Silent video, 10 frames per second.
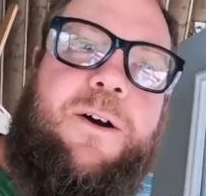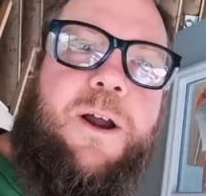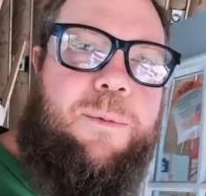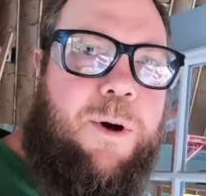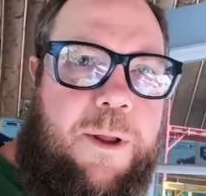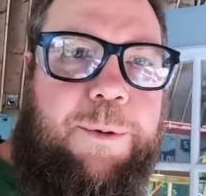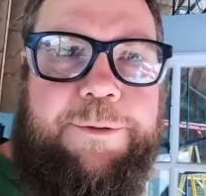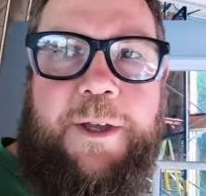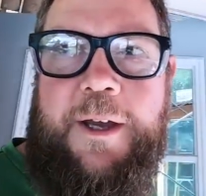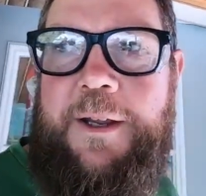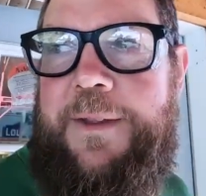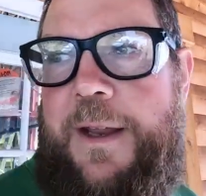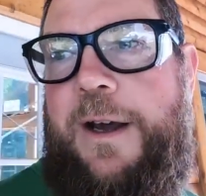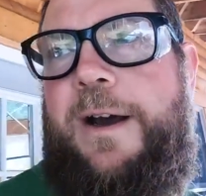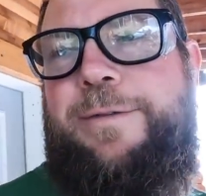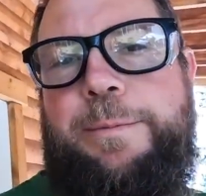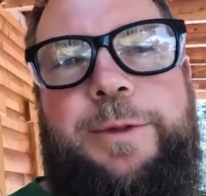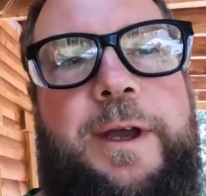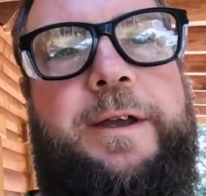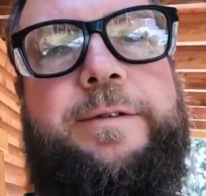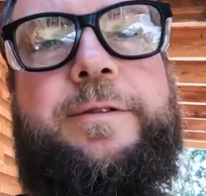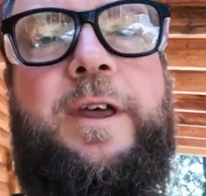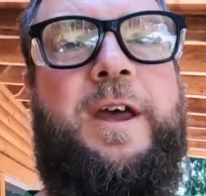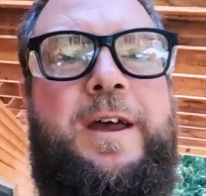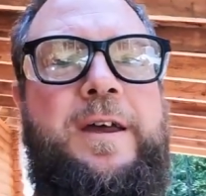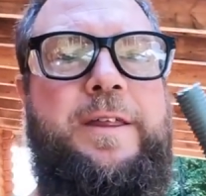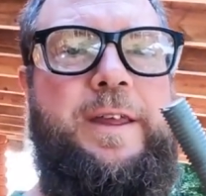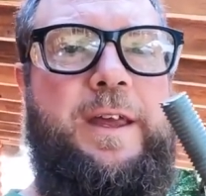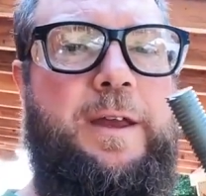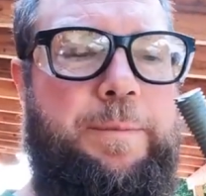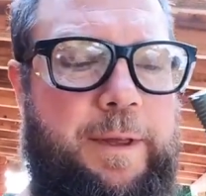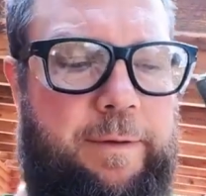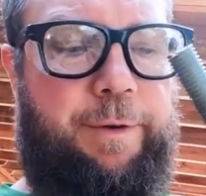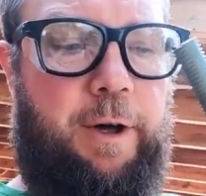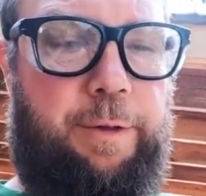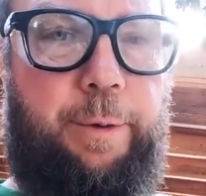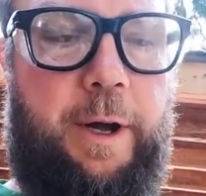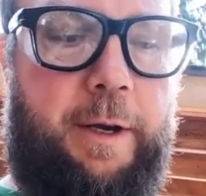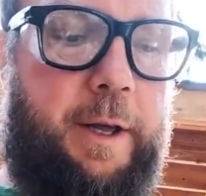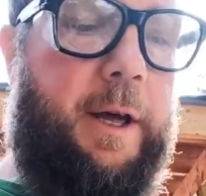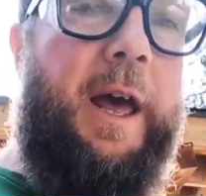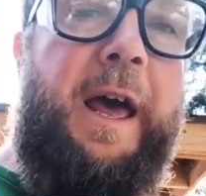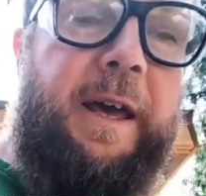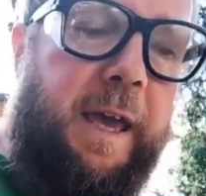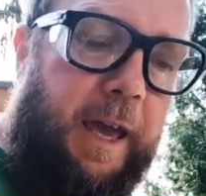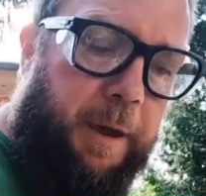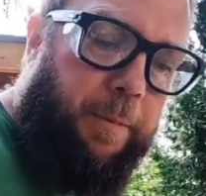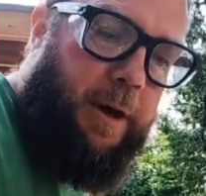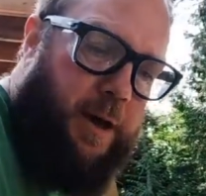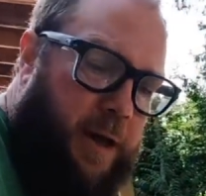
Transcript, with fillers: All right, while I was cutting that off in place, the piece of awl thread came